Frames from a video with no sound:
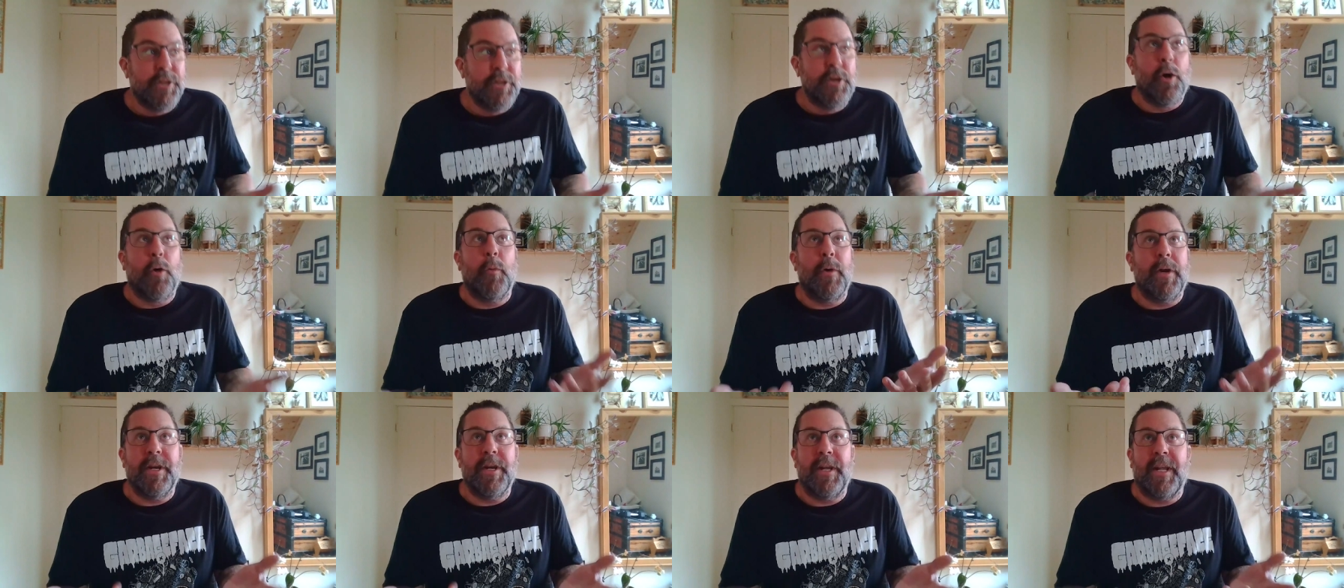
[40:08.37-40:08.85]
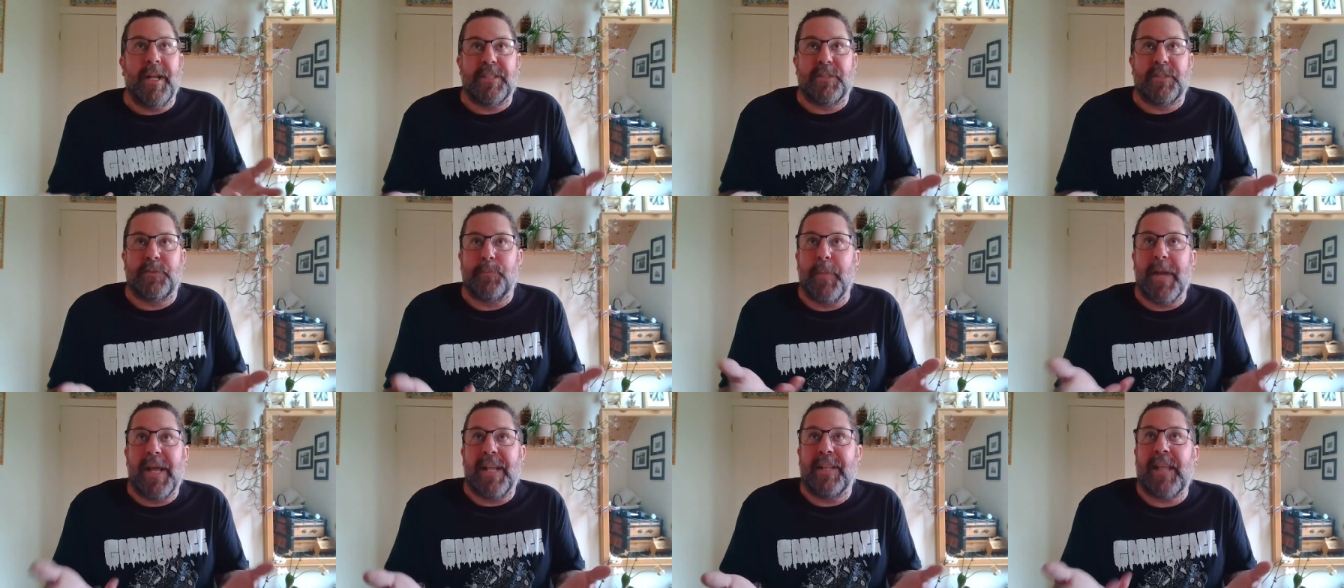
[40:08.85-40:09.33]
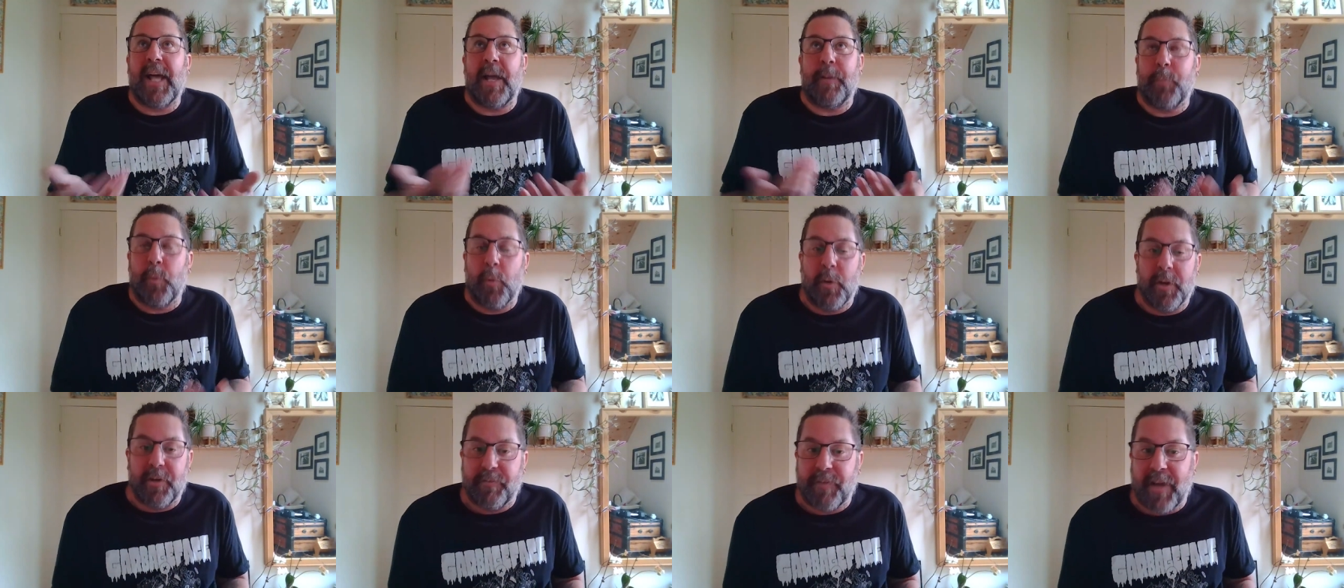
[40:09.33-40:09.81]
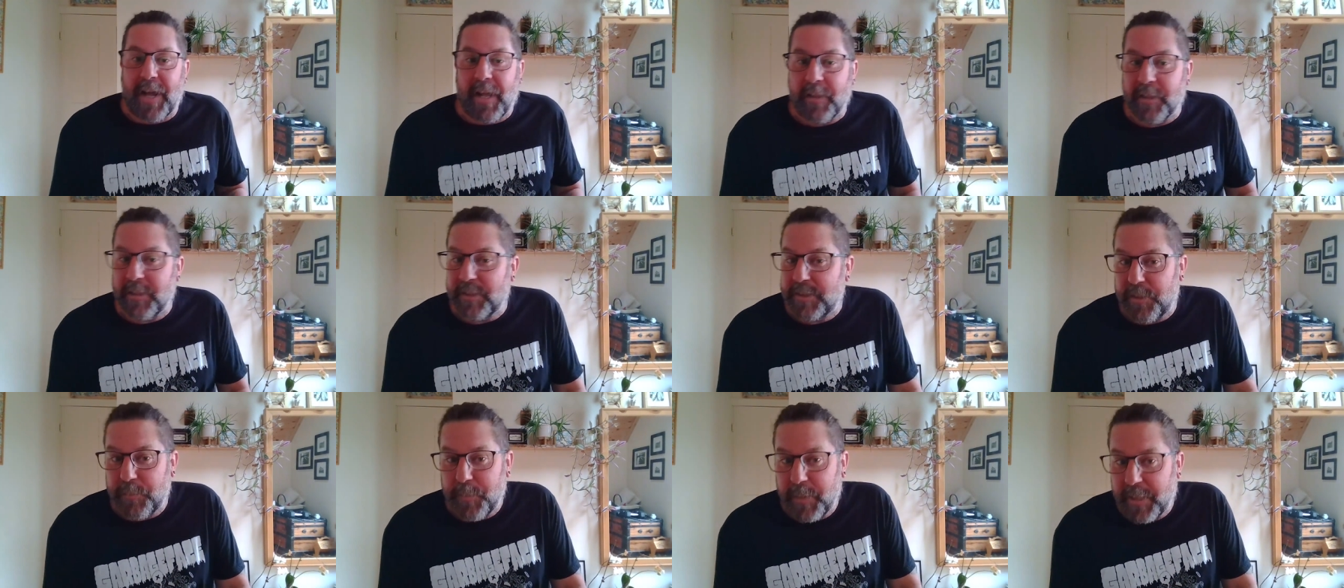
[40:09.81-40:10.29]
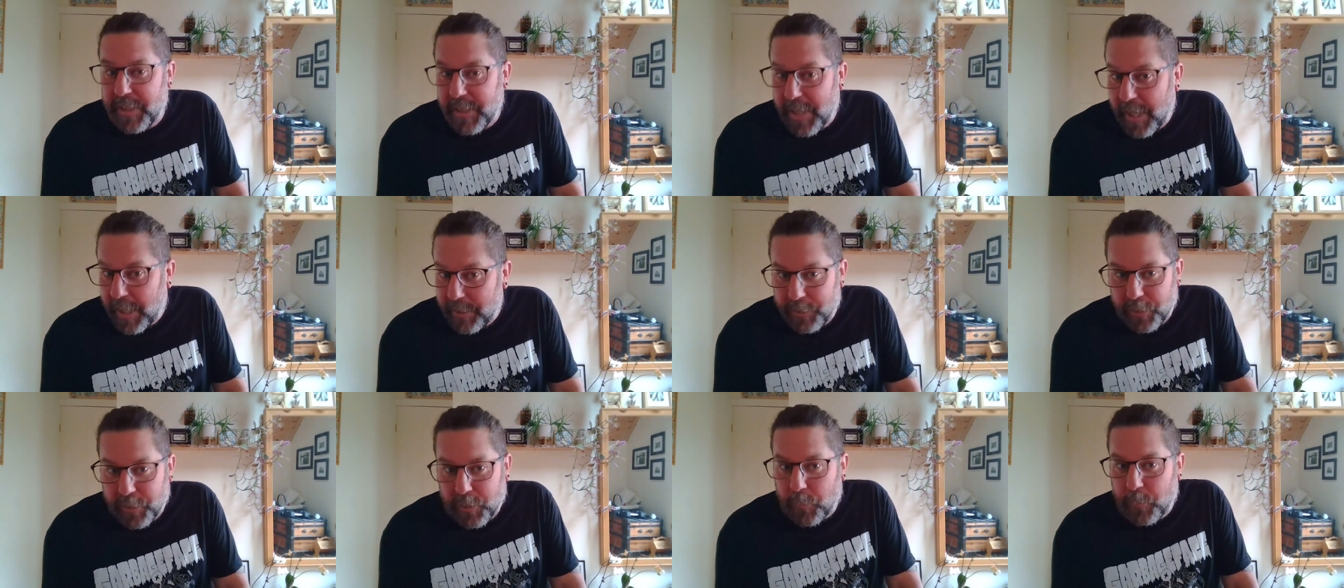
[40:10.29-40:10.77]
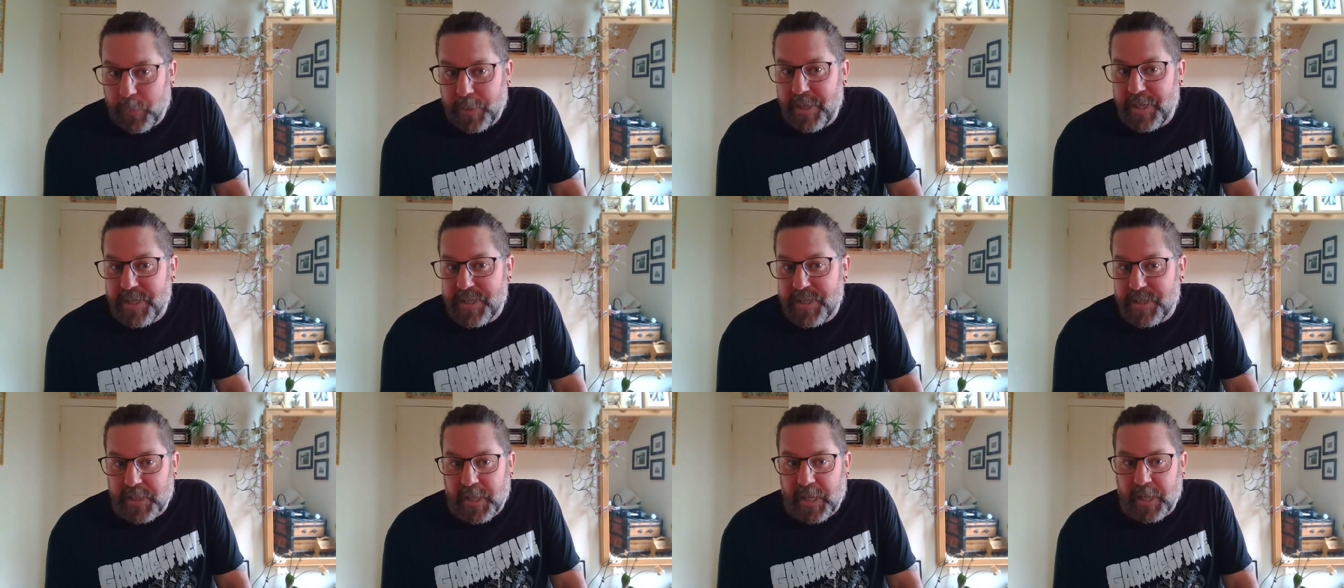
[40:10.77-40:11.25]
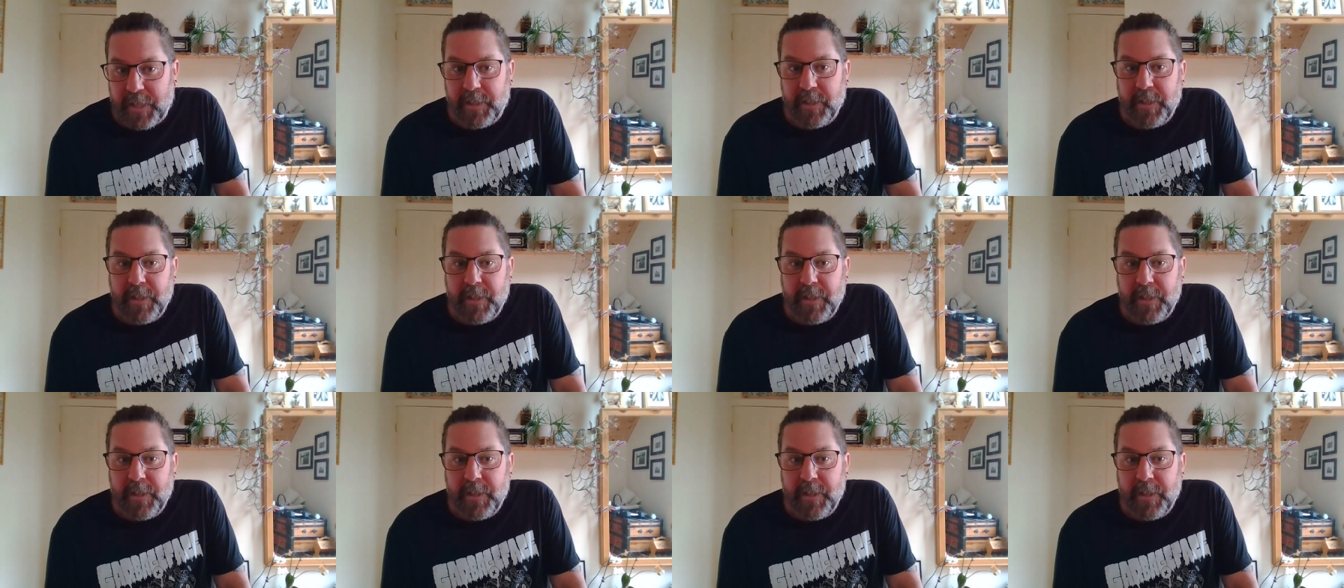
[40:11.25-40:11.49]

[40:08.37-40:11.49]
no one has made that point valid to me yet. No one has said